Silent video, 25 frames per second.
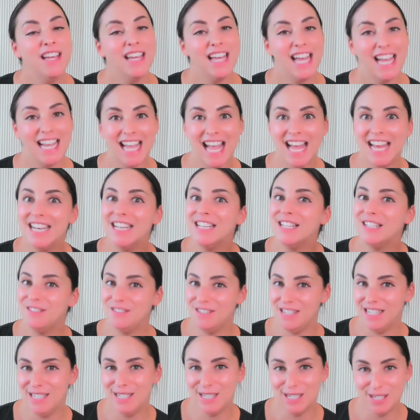Again, you
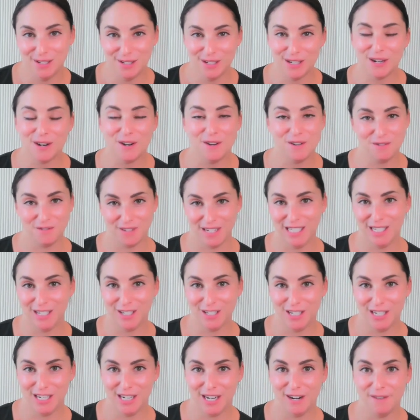need to do your own
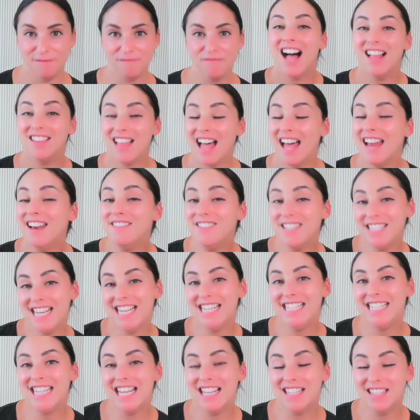research here. A lot of
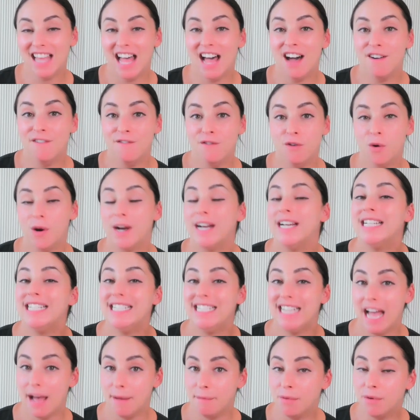states allow for
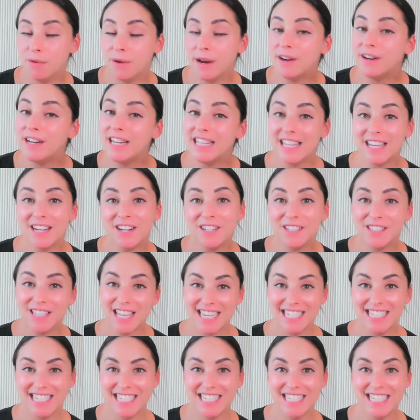temporary liquor
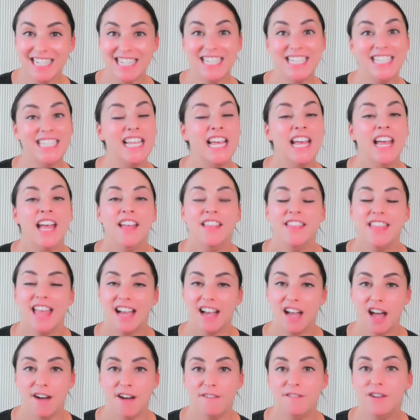licenses
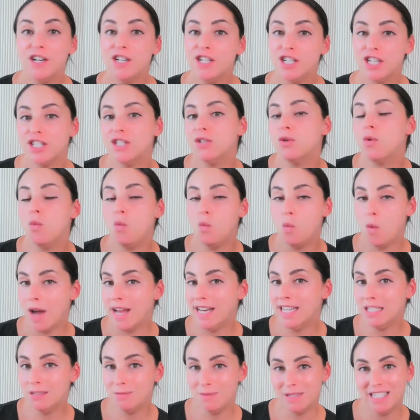that cover just
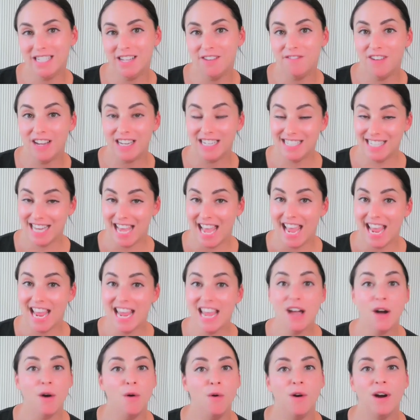one specific
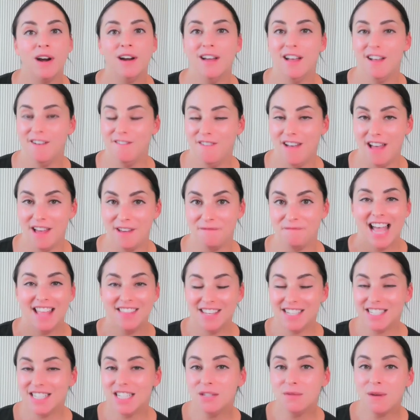day or event. And
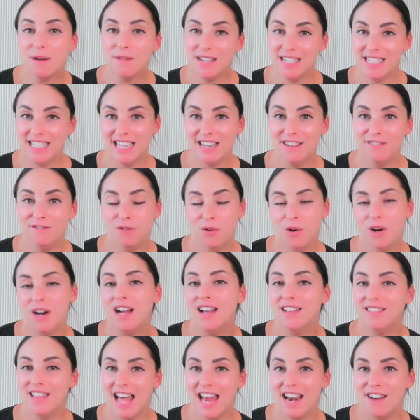this is what we did for
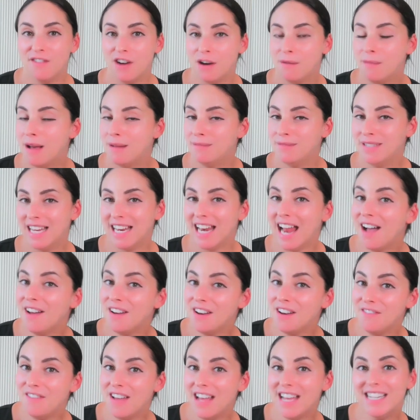a lot of our Mom's Night Out
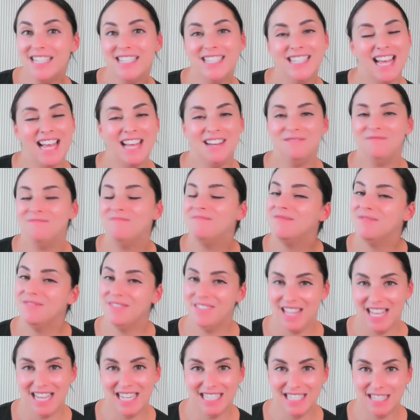events and
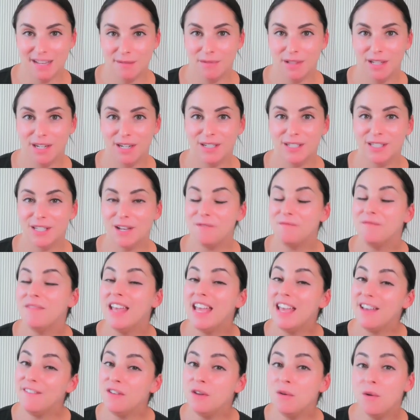things similar. So
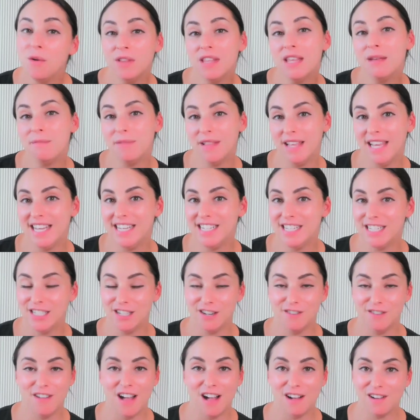if you only plan to
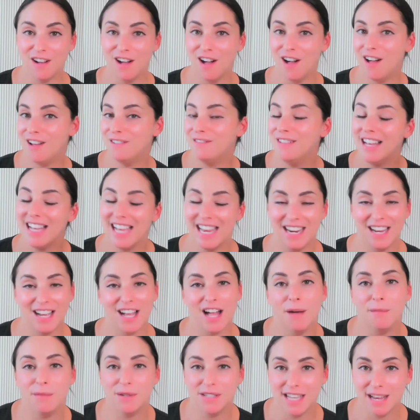serve alcohol, again, a
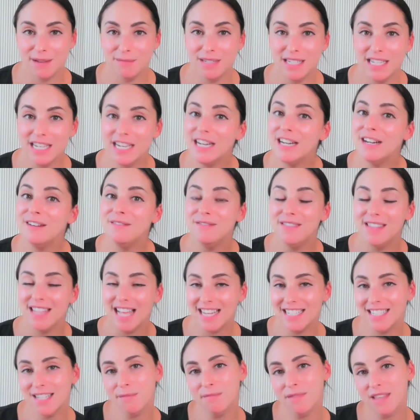couple times a year,
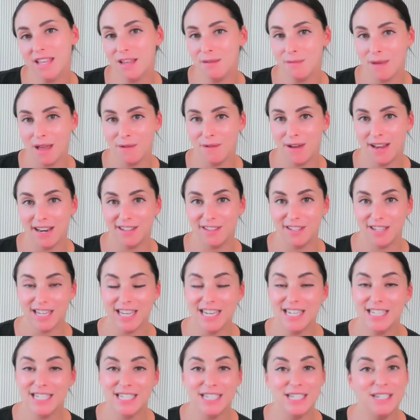that's something you might want to look
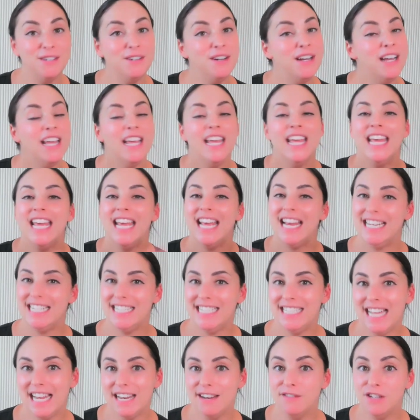into
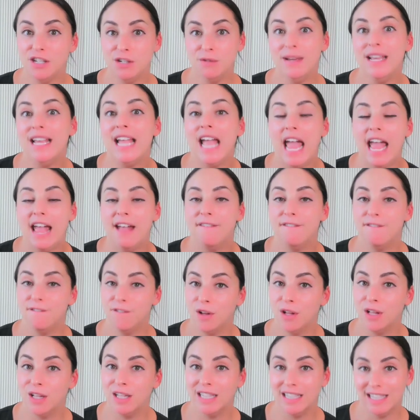instead of doing a
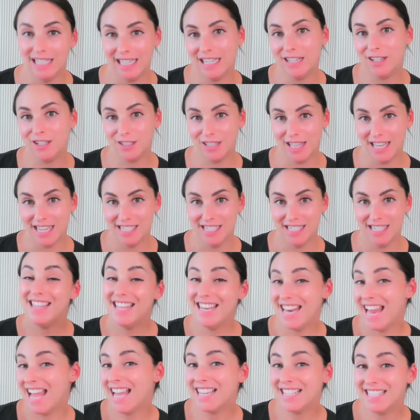full liquor license. The
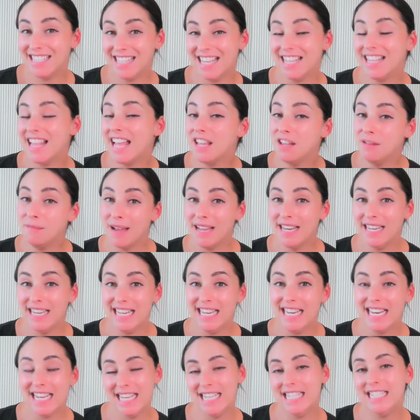next thing that you might
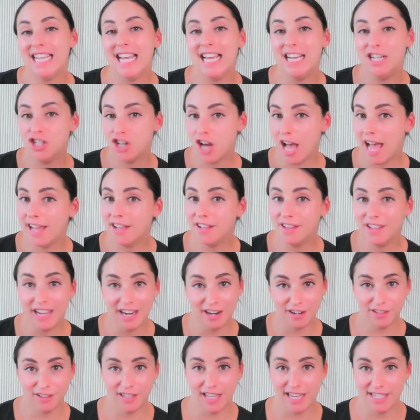need is a
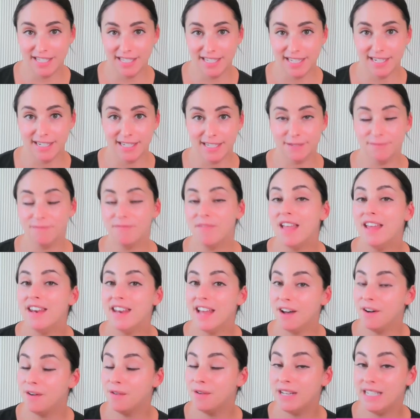childcare license.
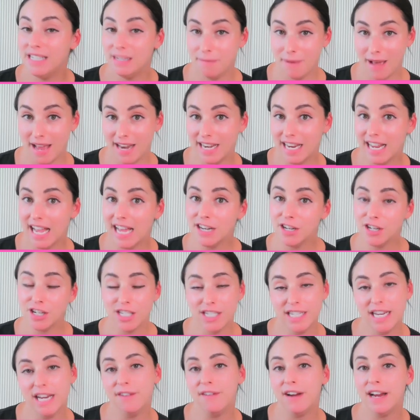Now, depending on your
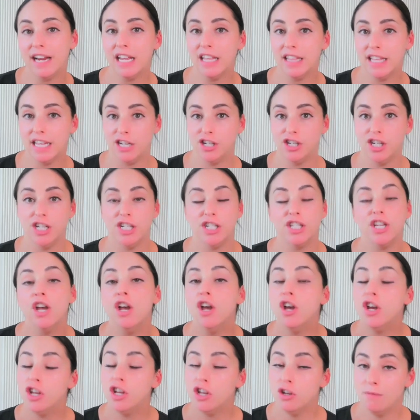state regulations,
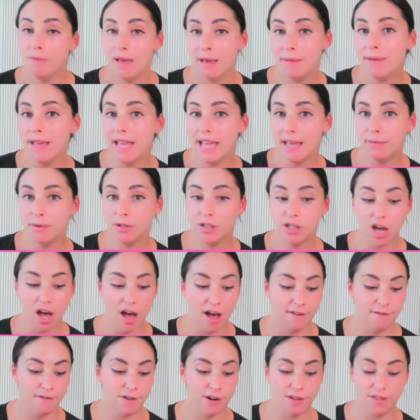you may be able to
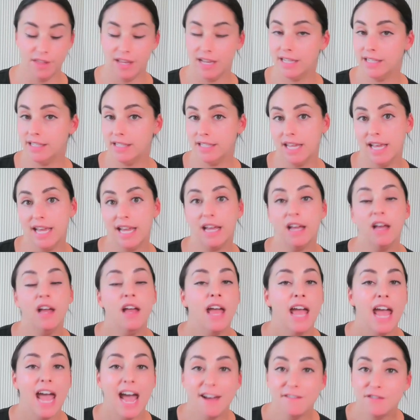offer things like
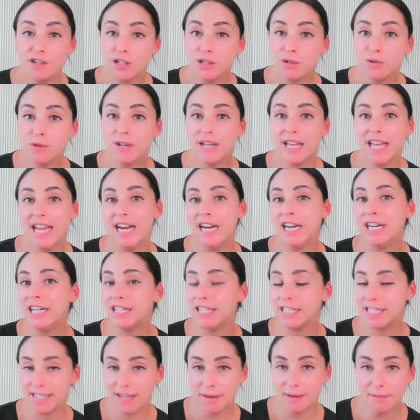after school care,
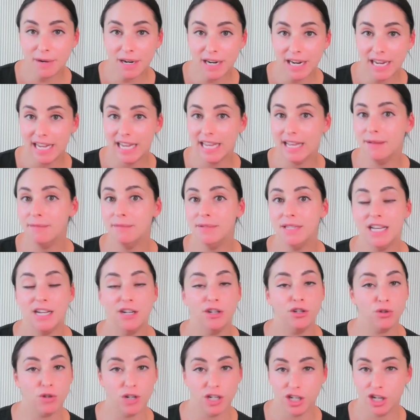summer camps, and
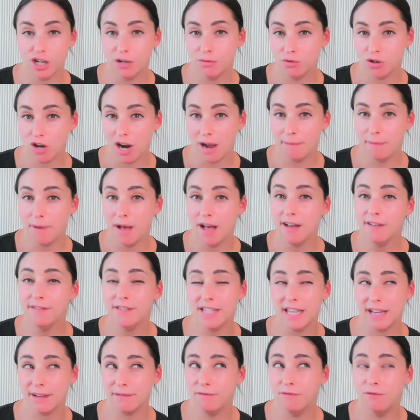short-term drop-offs,
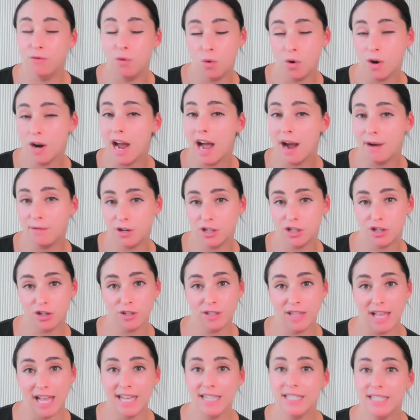like 4 hours or
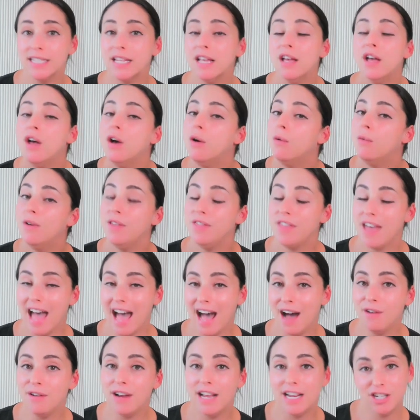less,
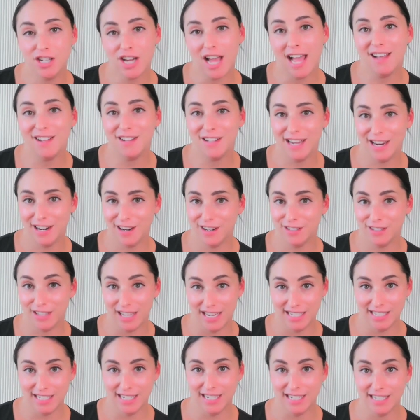without a childcare
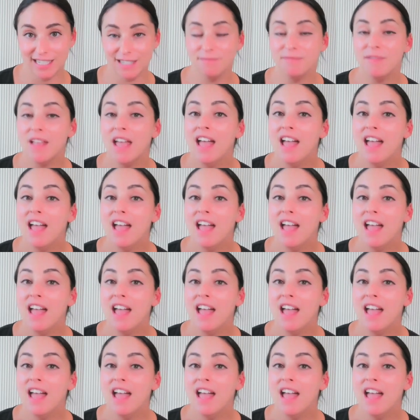license.